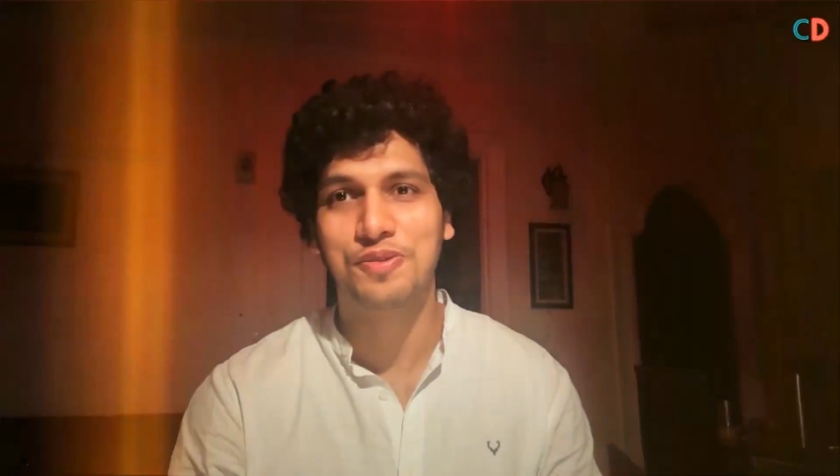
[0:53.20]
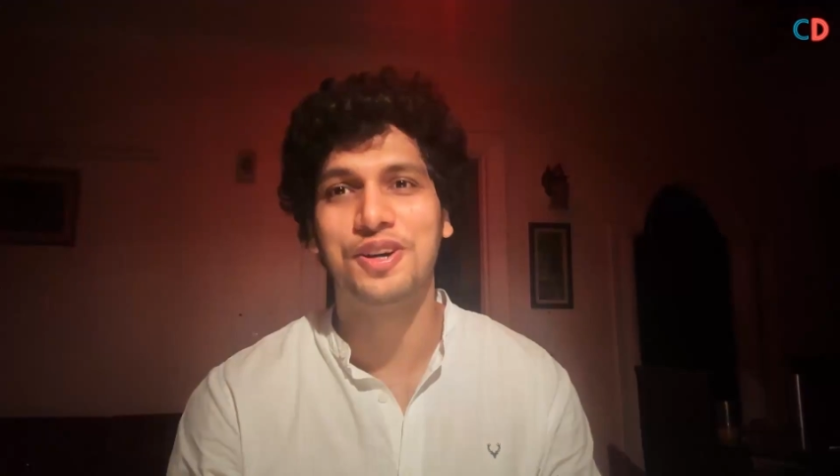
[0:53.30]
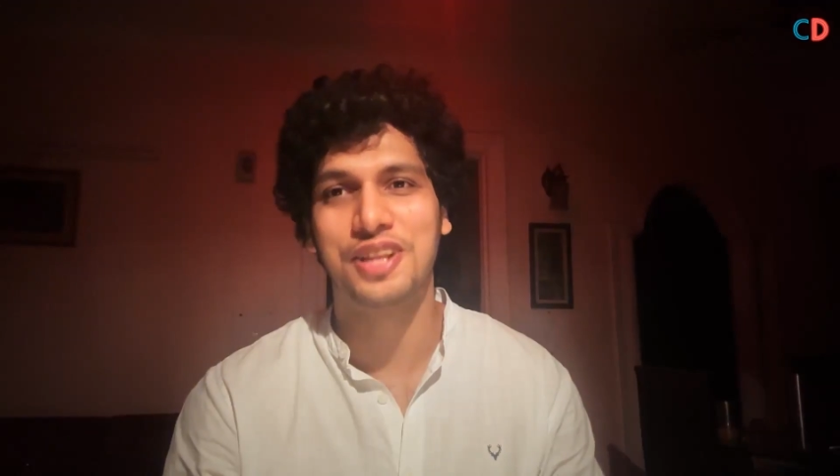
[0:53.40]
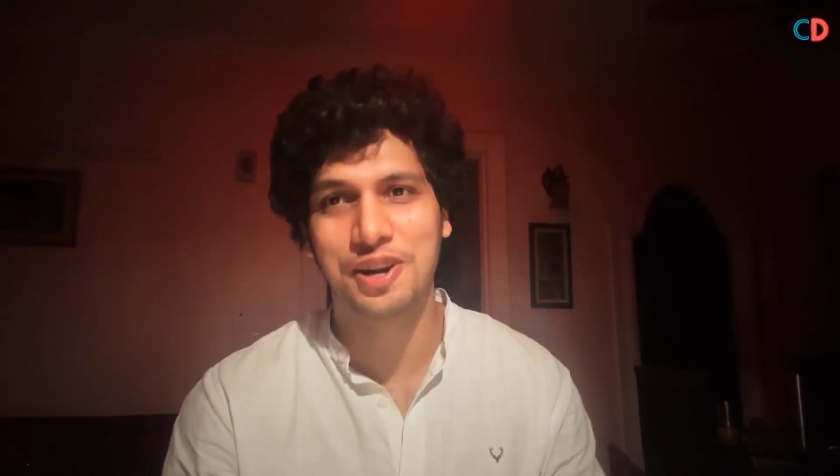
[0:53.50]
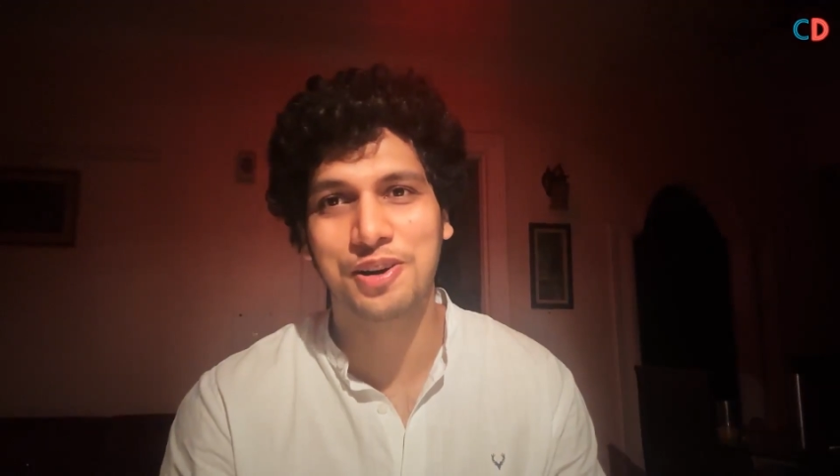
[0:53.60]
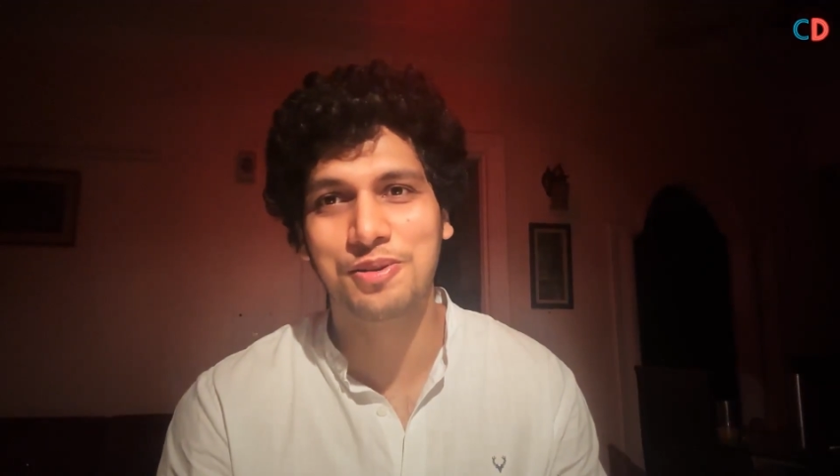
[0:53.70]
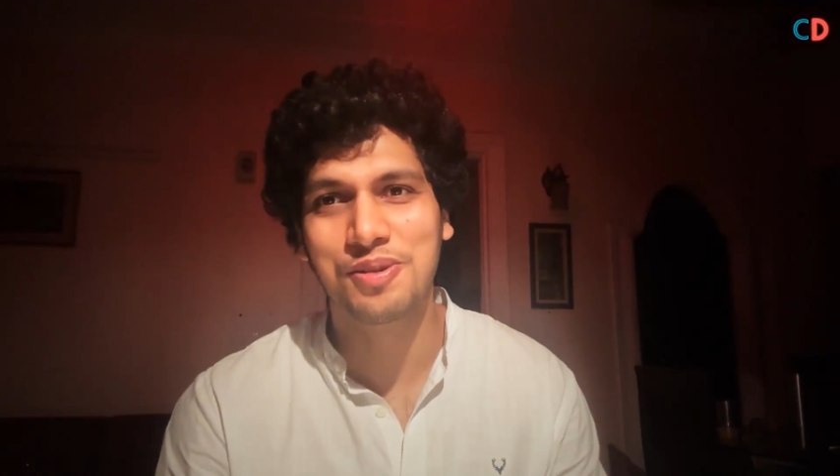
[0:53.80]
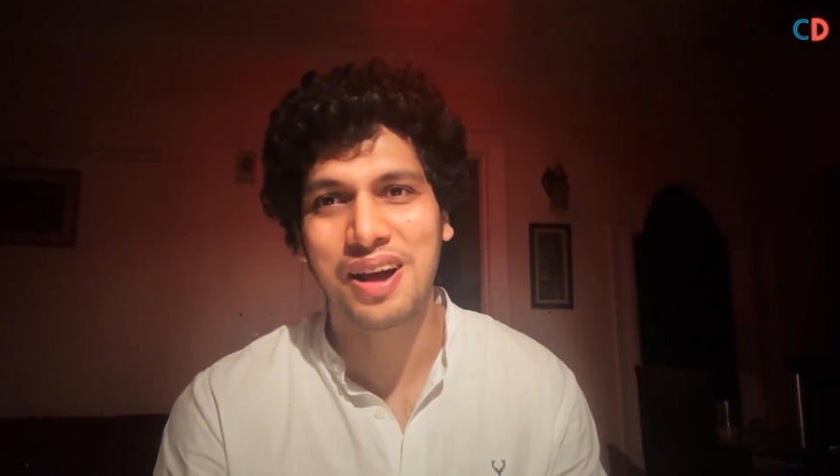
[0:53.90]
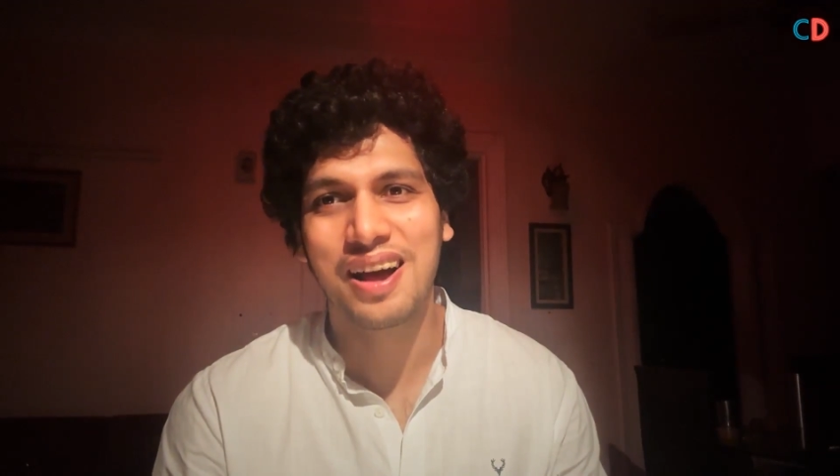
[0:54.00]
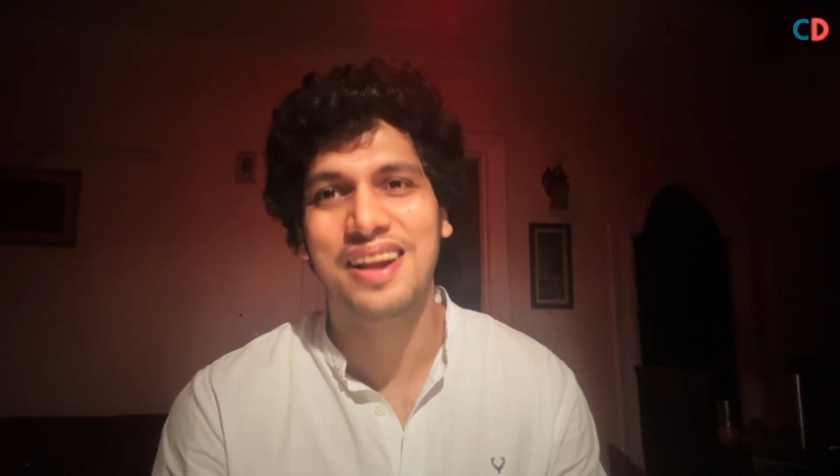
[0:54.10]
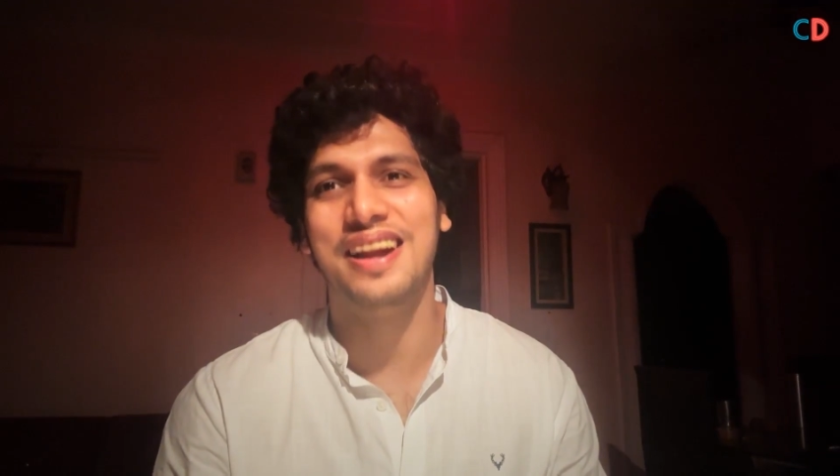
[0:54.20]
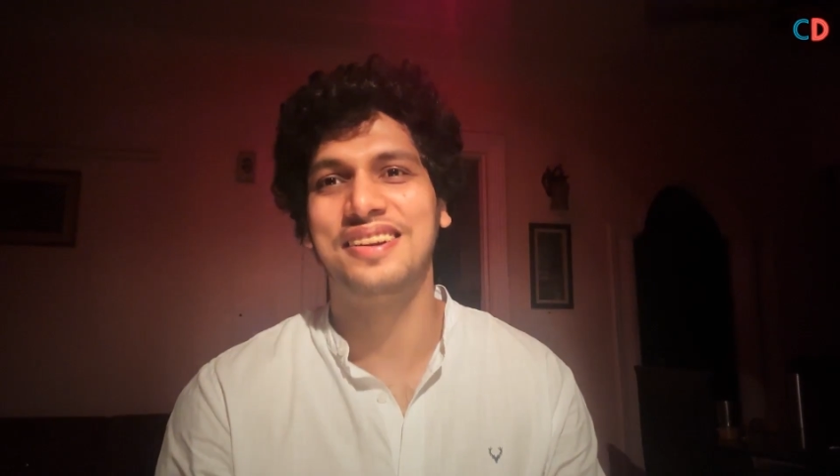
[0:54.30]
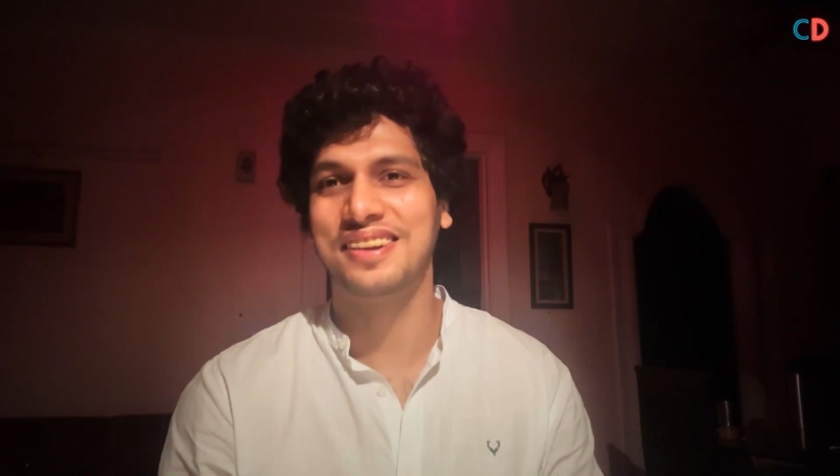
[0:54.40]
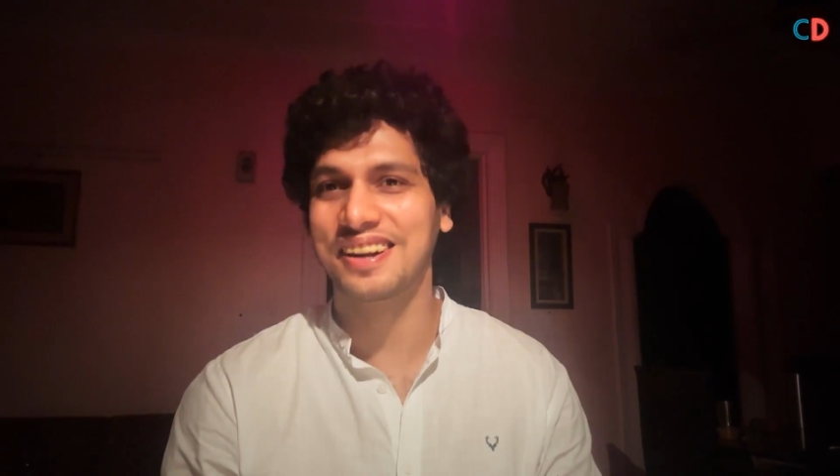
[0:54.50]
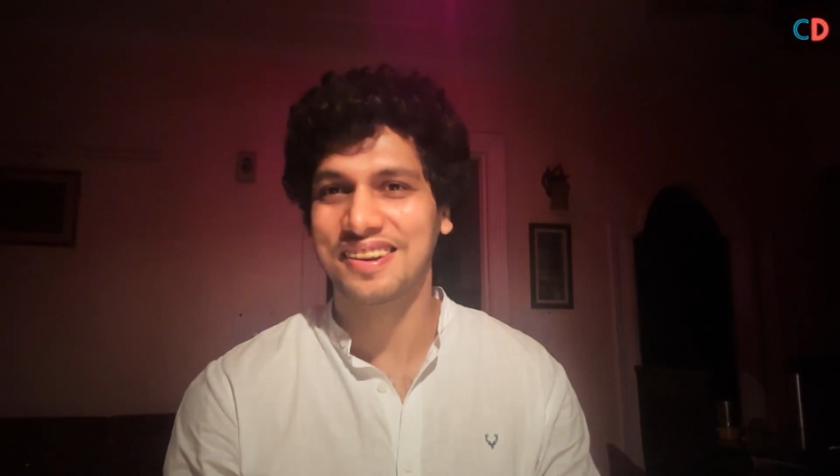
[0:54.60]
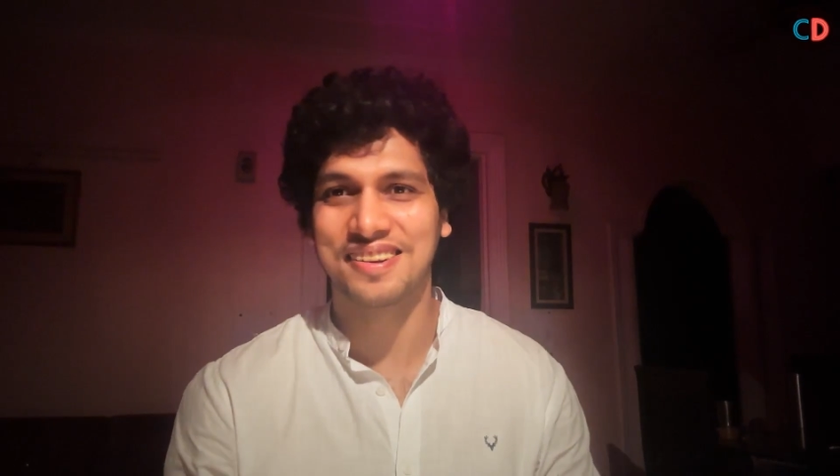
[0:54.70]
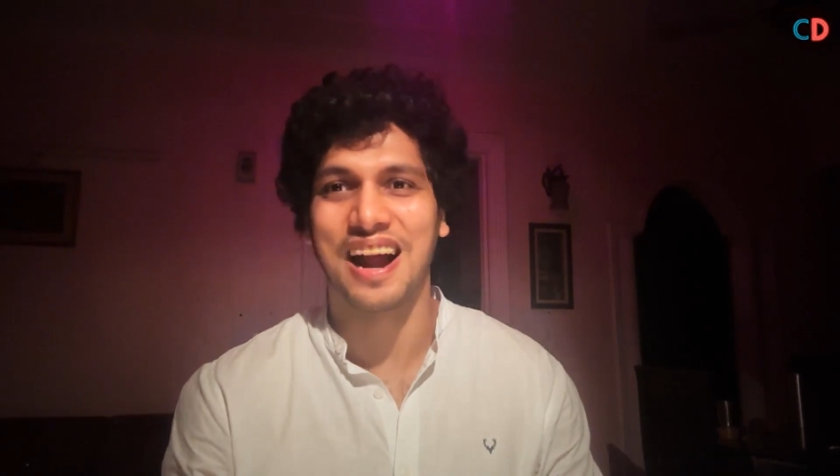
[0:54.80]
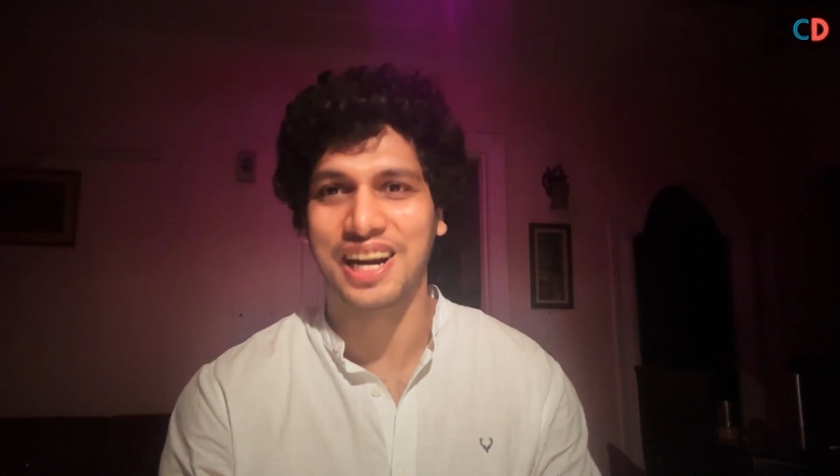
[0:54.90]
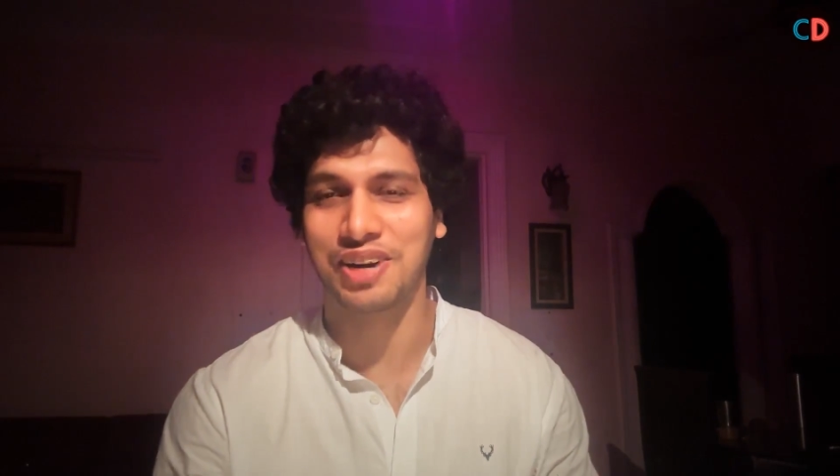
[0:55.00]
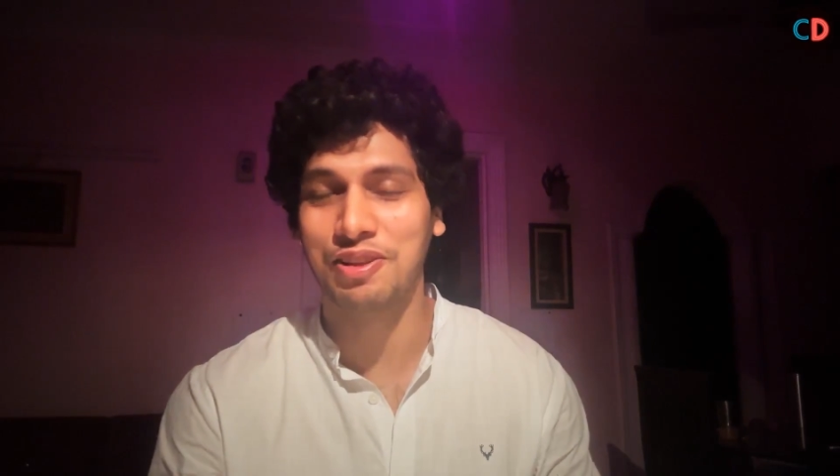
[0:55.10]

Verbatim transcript: further ado, let's get started